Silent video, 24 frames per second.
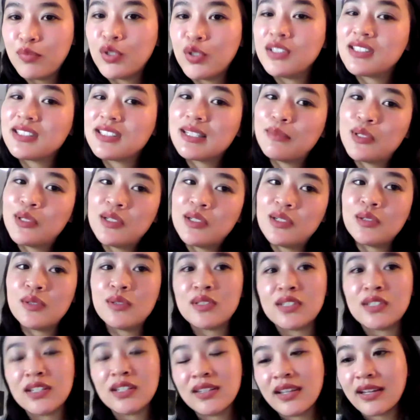put someone
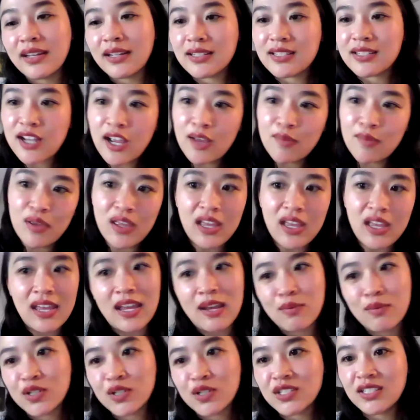who's in like a type
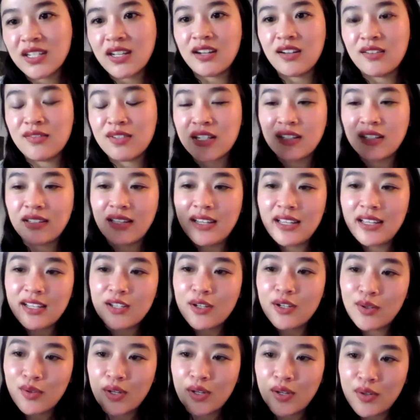A personality, a very like
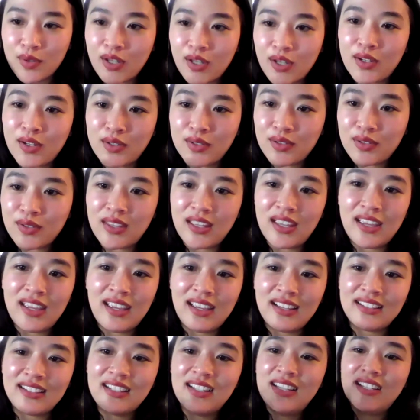go, go, go
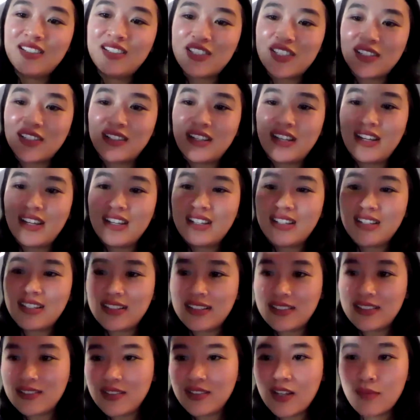thing to like
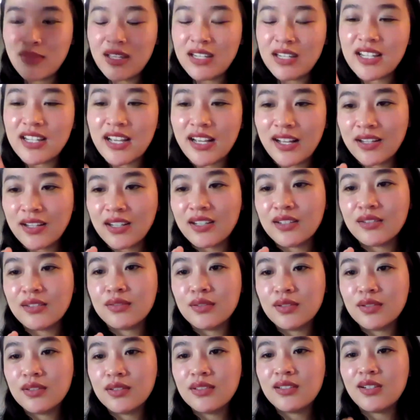a mentality of,
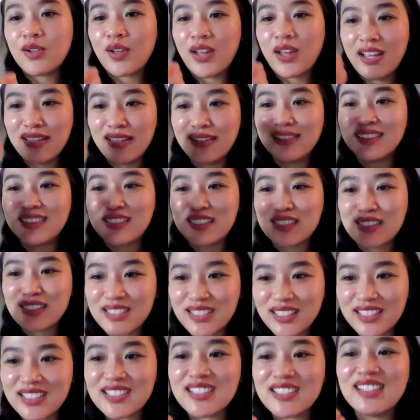okay,
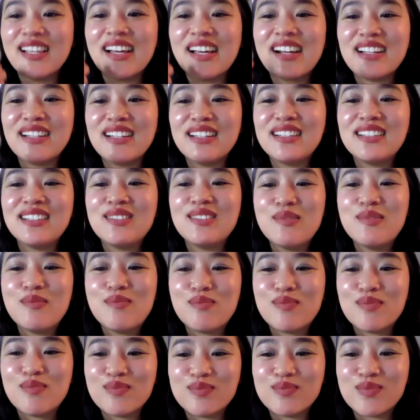let's let
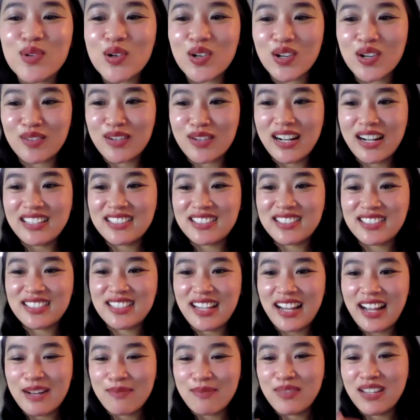more rest
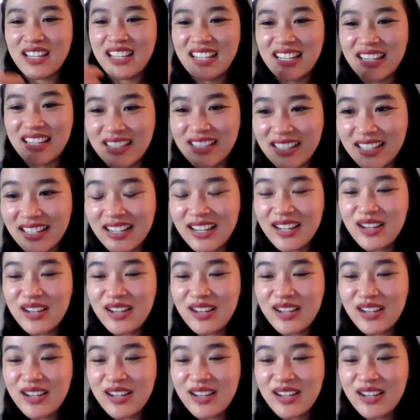happen and